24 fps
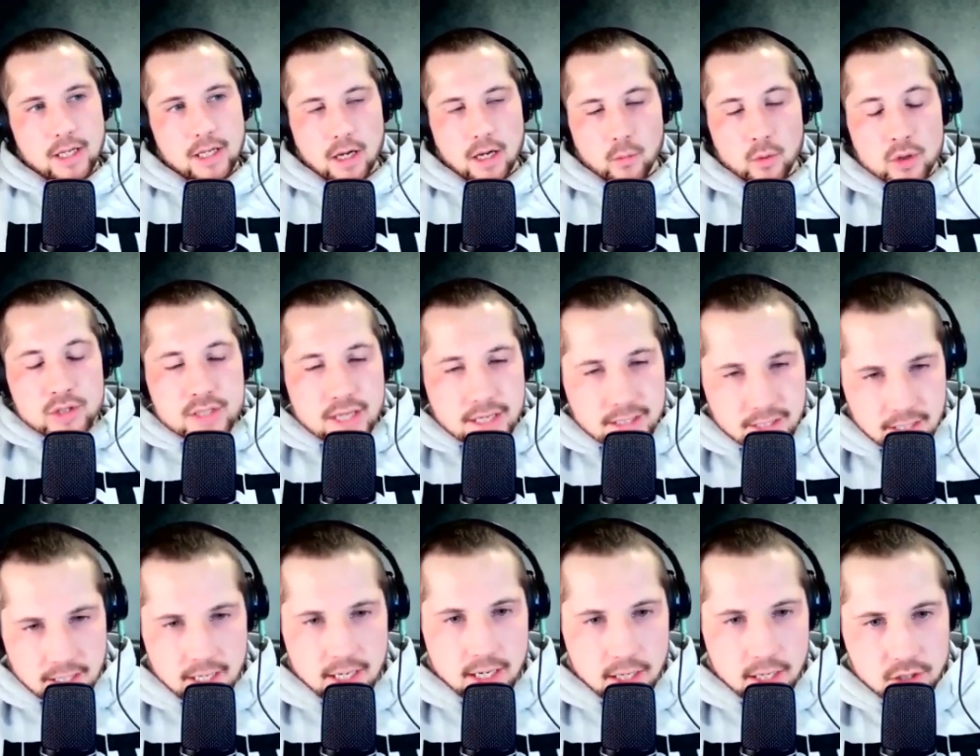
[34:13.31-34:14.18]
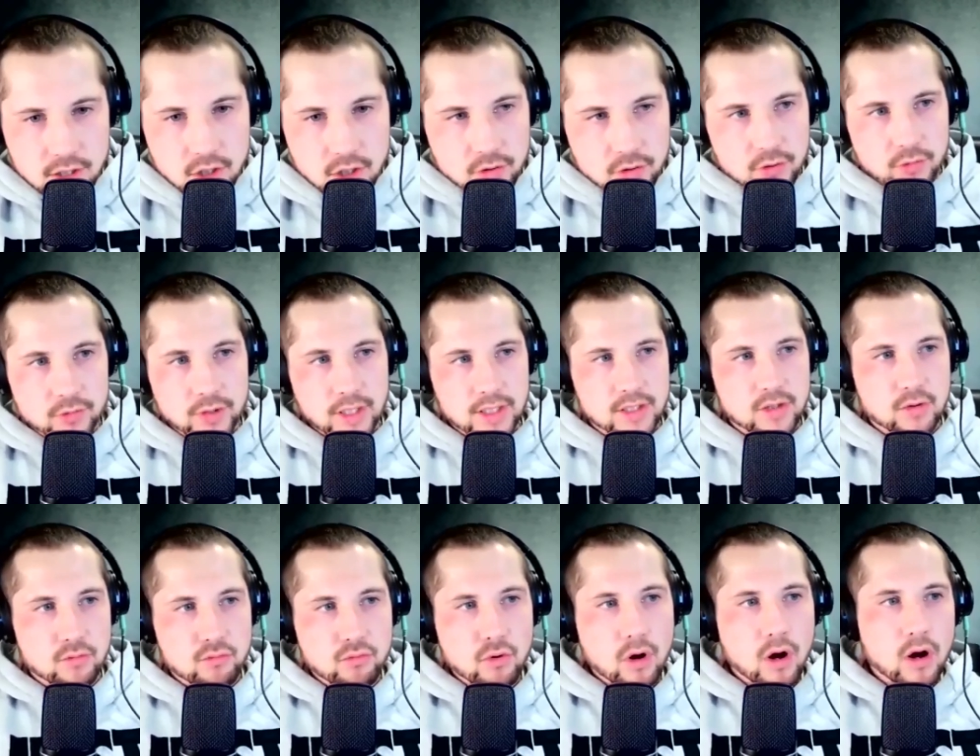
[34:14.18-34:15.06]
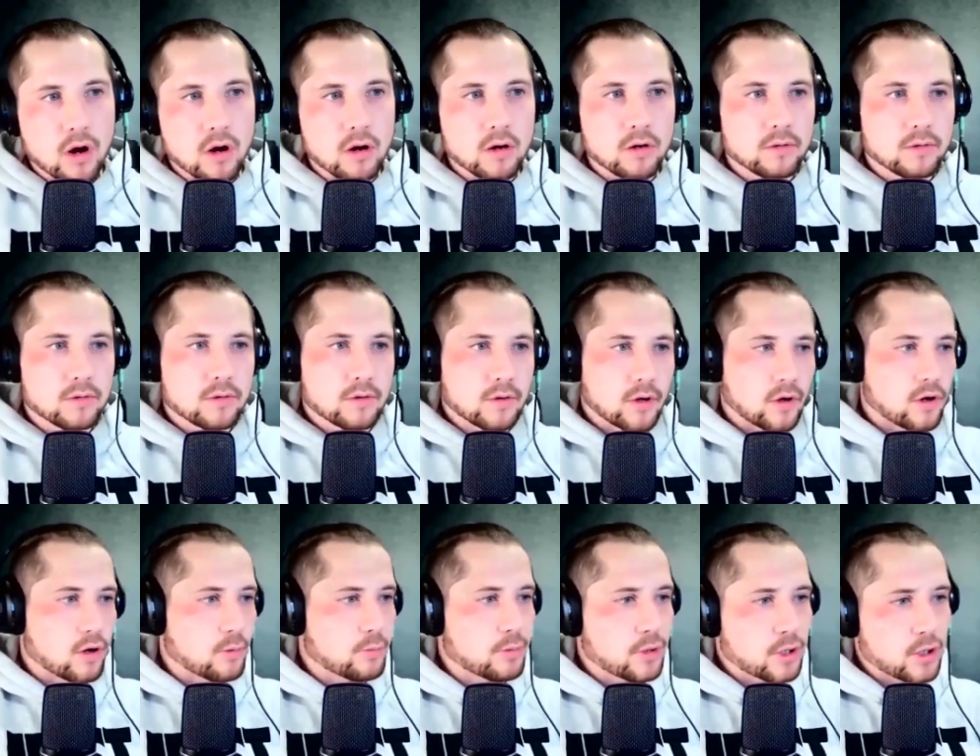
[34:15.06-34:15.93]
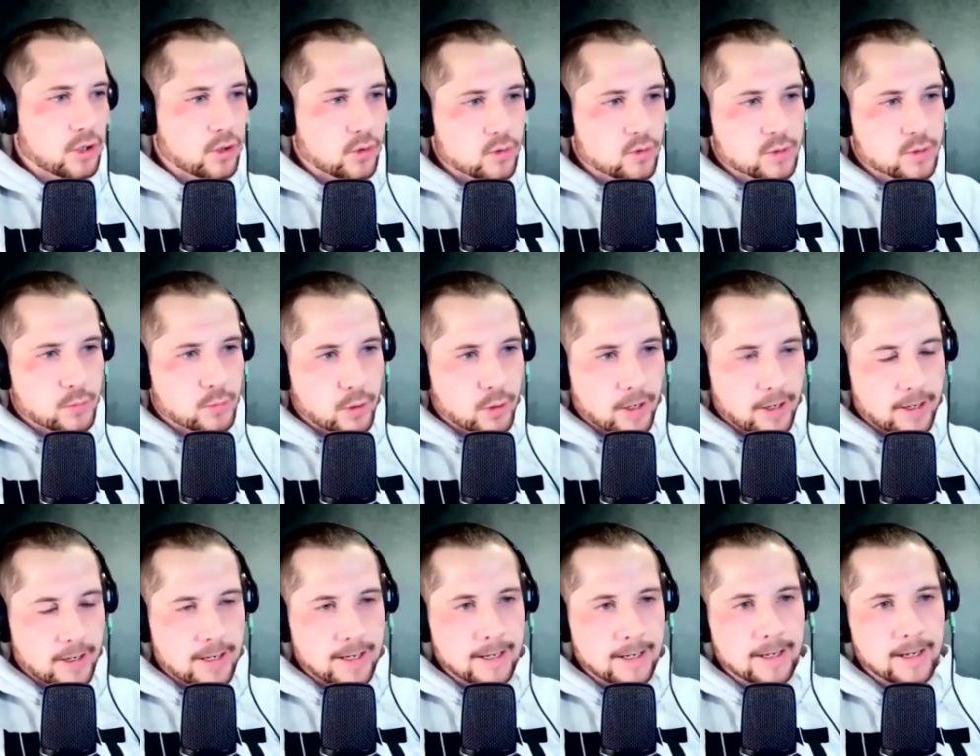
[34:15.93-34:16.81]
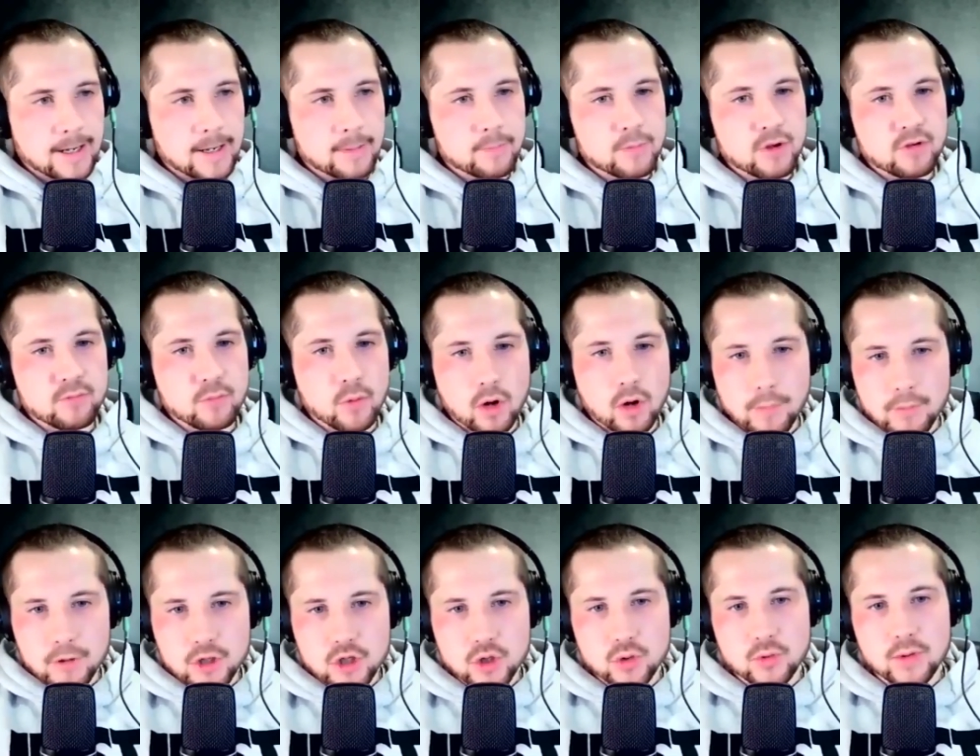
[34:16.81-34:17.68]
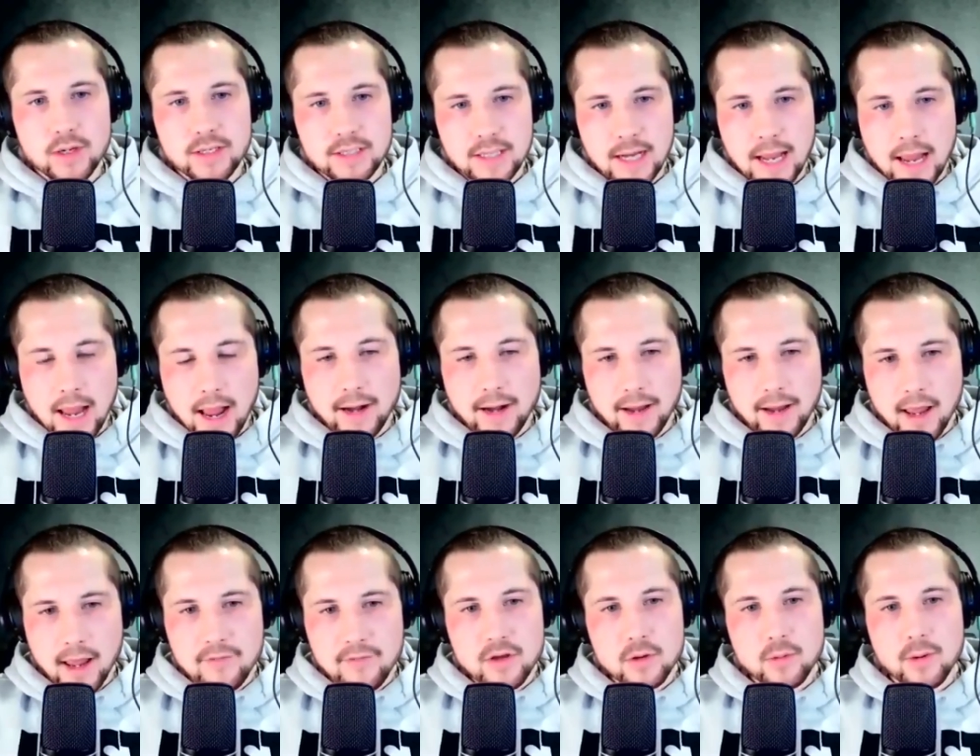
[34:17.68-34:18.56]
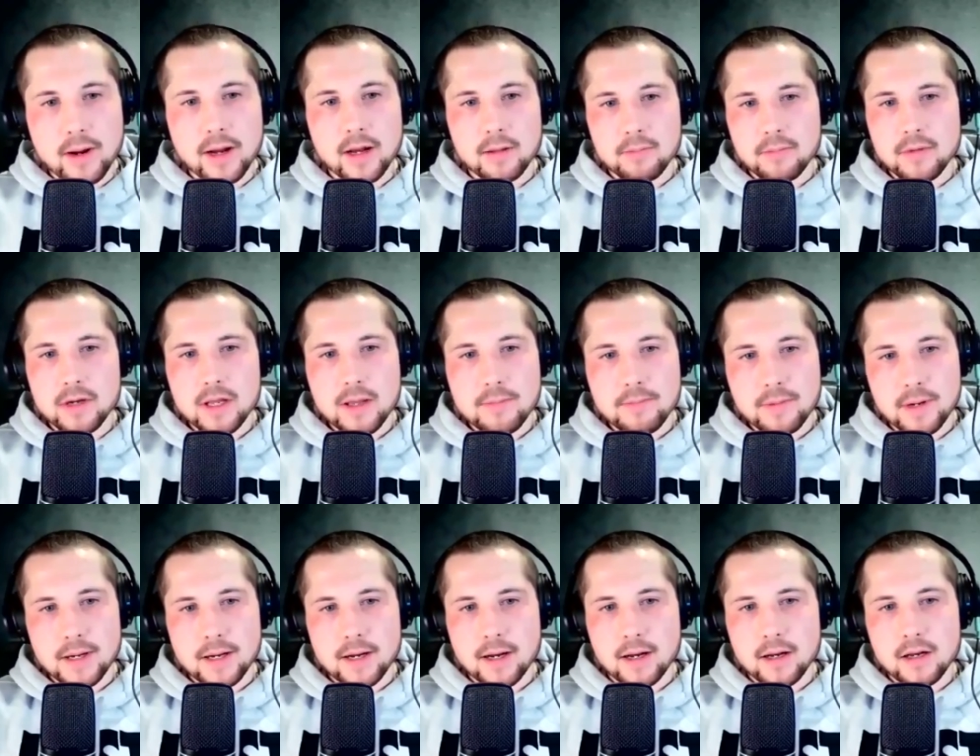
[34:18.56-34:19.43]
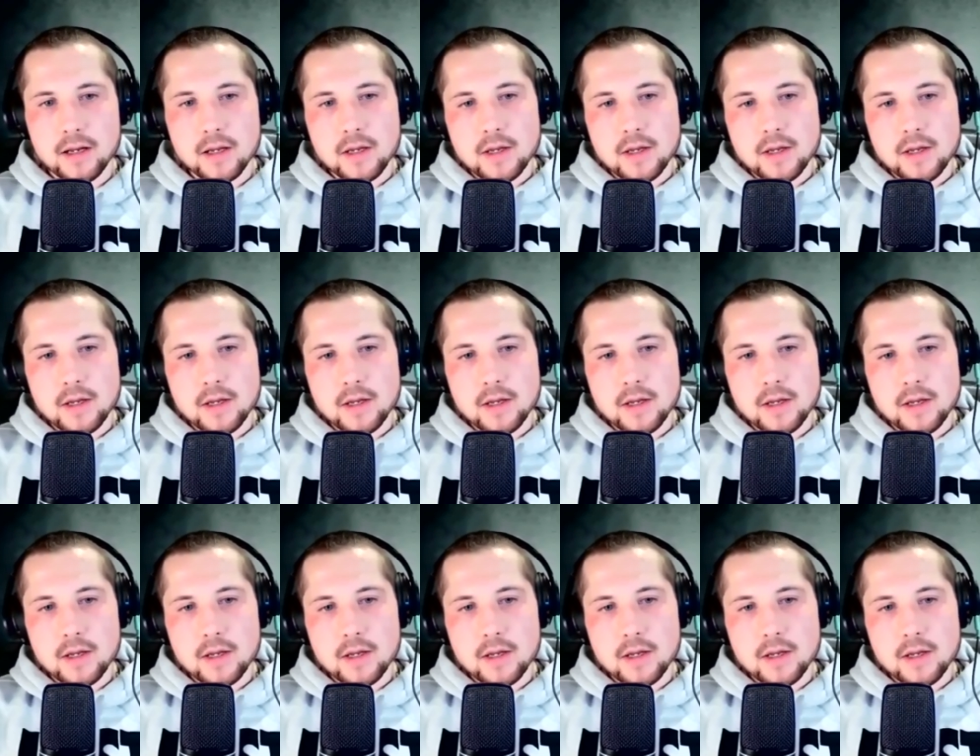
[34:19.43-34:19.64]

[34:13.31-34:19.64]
I wouldn't say it's an easier route. That's the wrong term to use, but I think you have more opportunities at heavyweight, in my opinion.